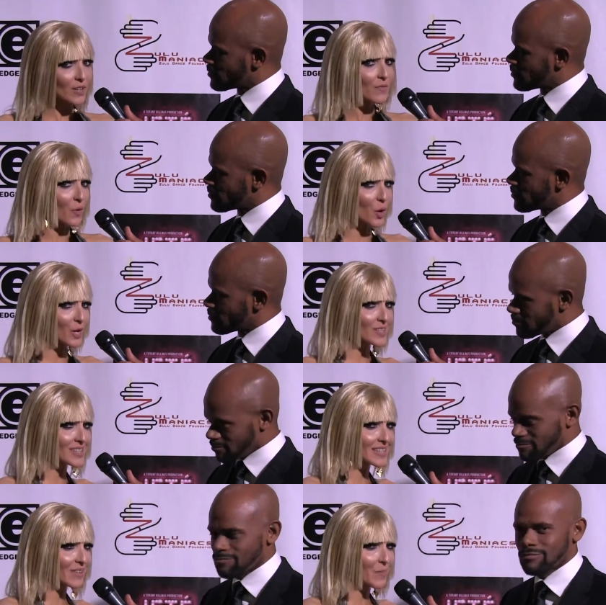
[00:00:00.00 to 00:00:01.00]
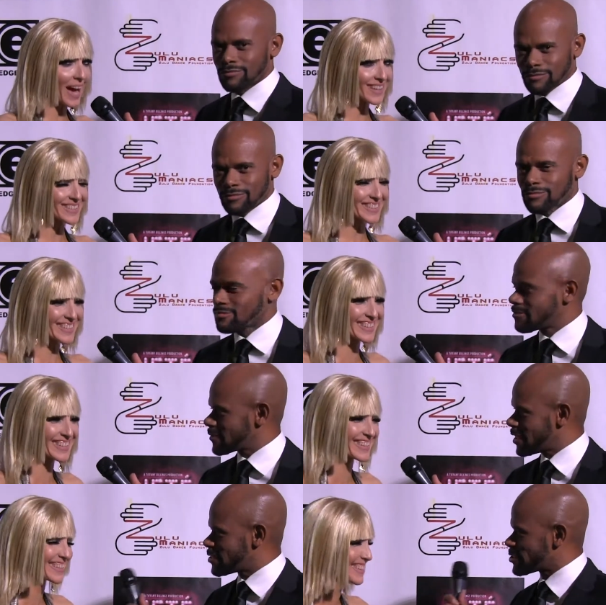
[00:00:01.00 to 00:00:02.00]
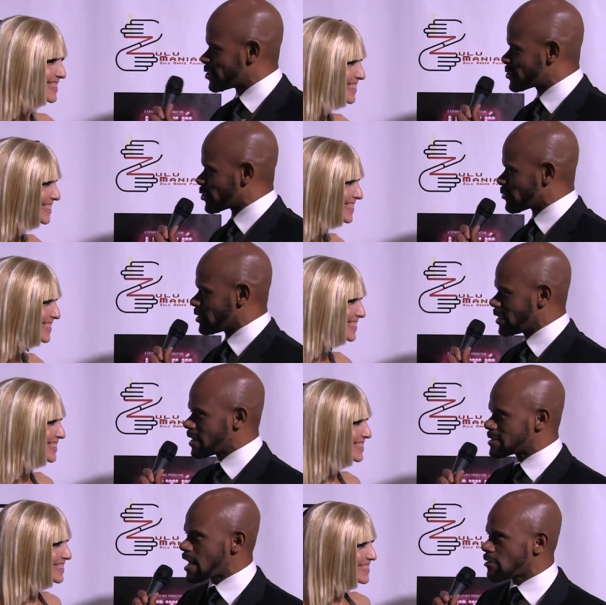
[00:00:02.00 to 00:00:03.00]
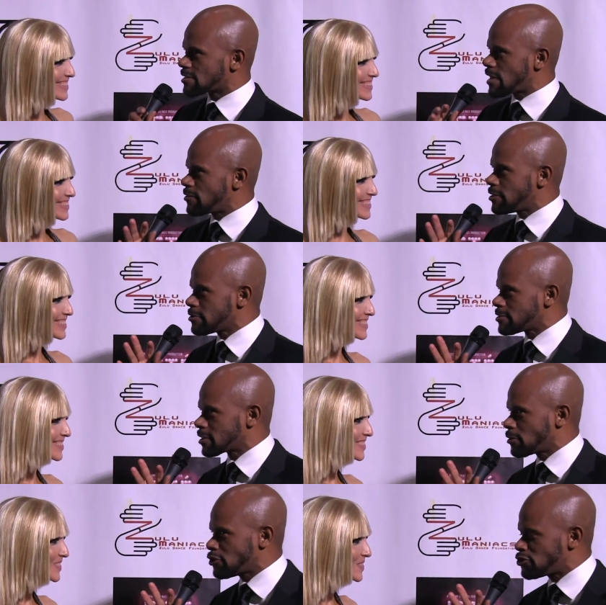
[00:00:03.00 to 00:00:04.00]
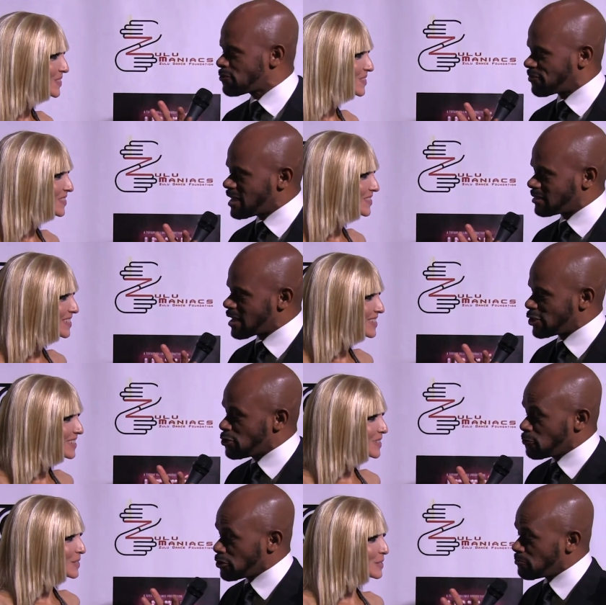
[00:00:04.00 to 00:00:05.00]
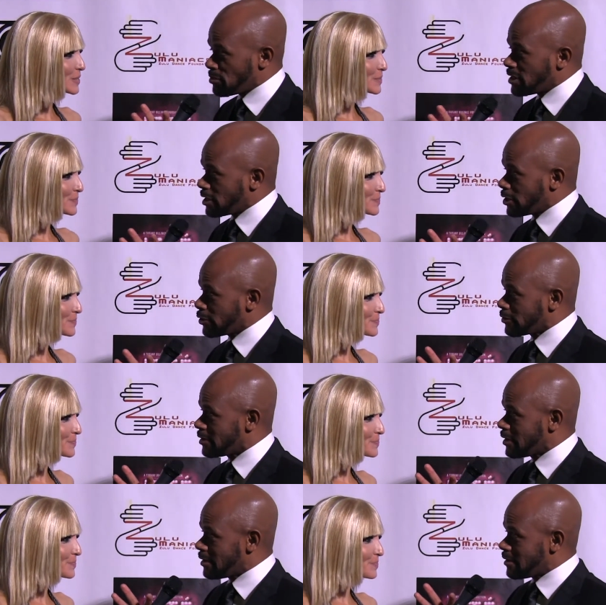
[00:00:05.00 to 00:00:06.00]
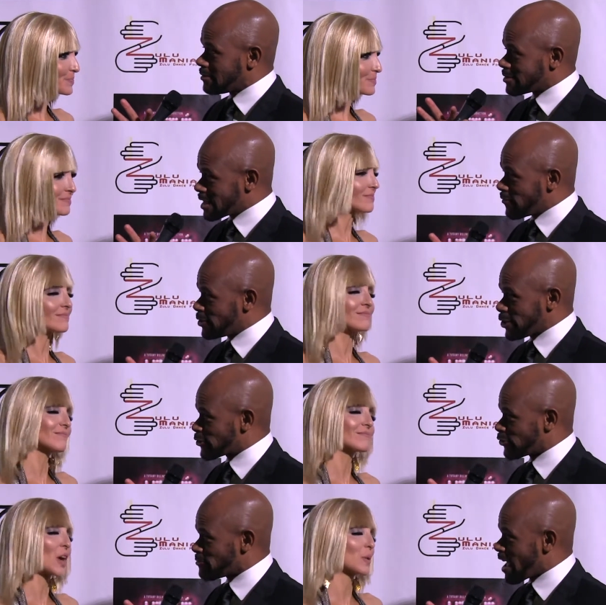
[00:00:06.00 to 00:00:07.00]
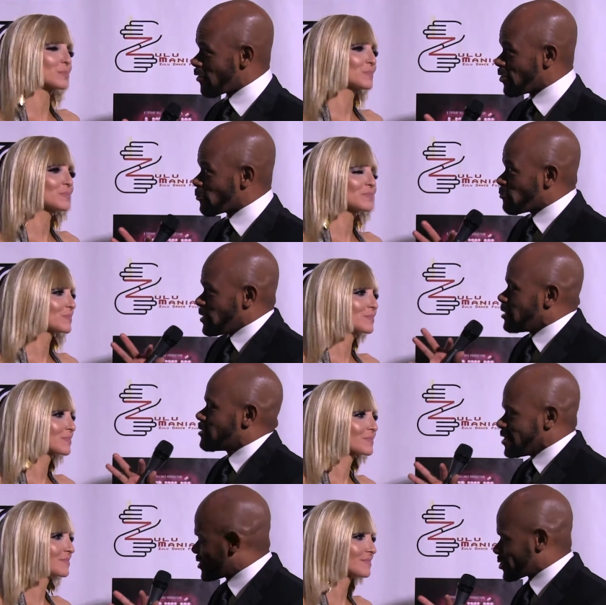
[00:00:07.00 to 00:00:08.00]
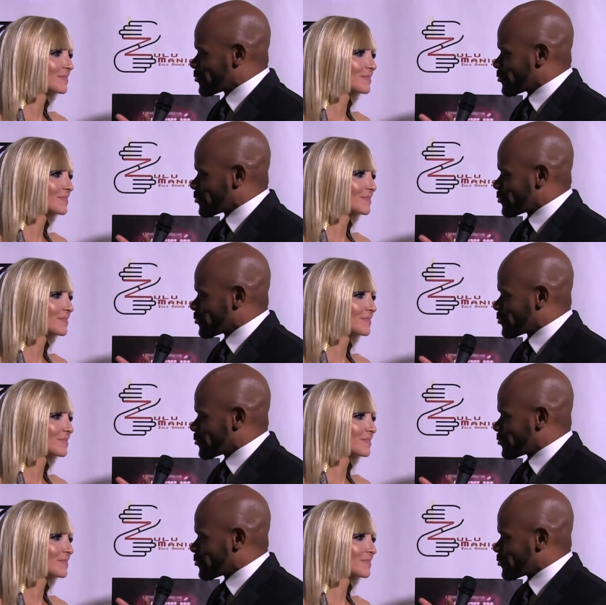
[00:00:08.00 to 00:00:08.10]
Speaker 1: here for, is to give back? So
Speaker 2: it certainly is. Now, seven years ago, did you think that you could be here seven years from now and it would be this